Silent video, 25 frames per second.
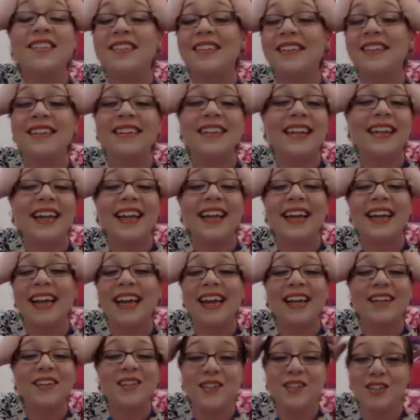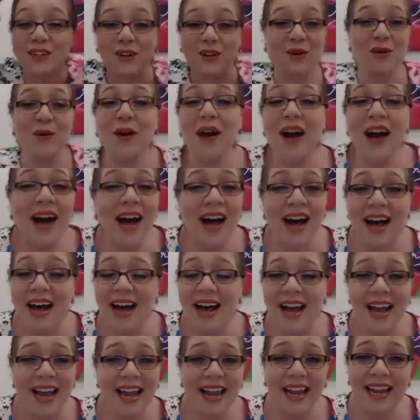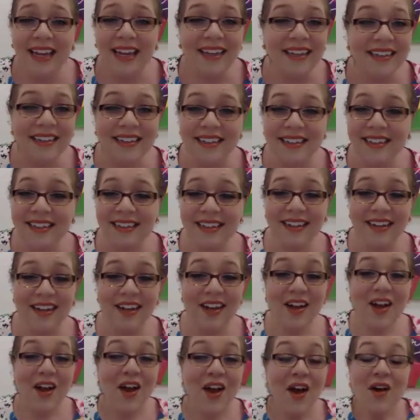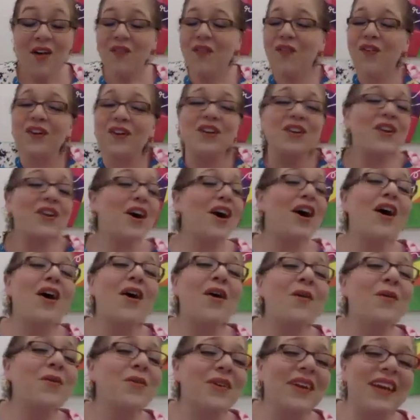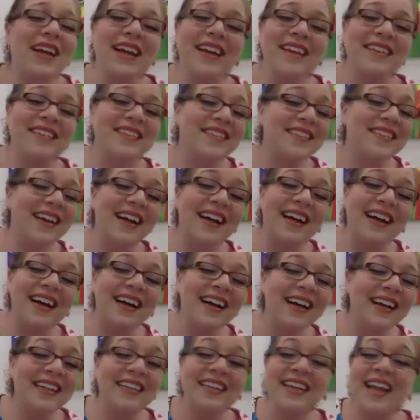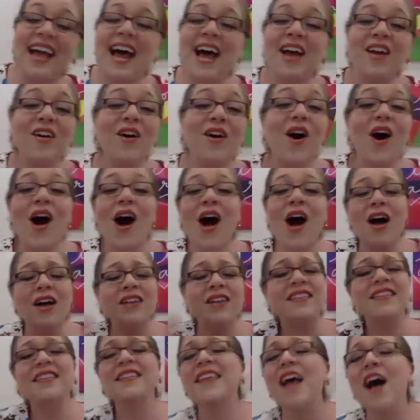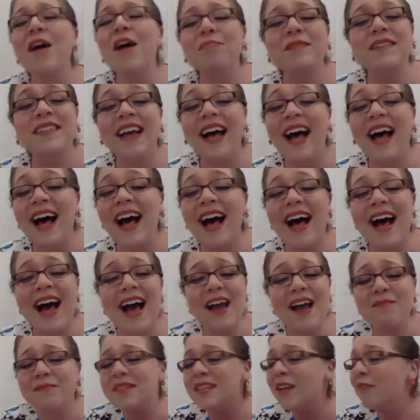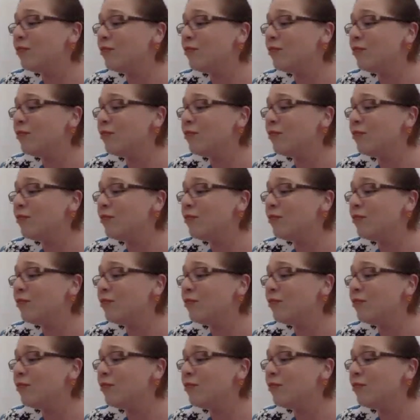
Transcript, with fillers: need to cry for no reason at all. Sometimes I'm